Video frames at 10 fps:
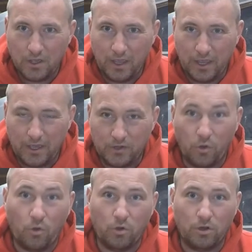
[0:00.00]
and
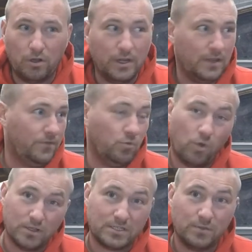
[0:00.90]
or if you
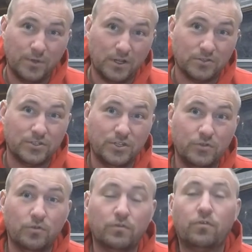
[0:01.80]
want someone else to
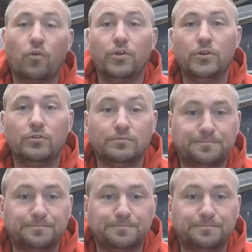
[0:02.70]
do it for you.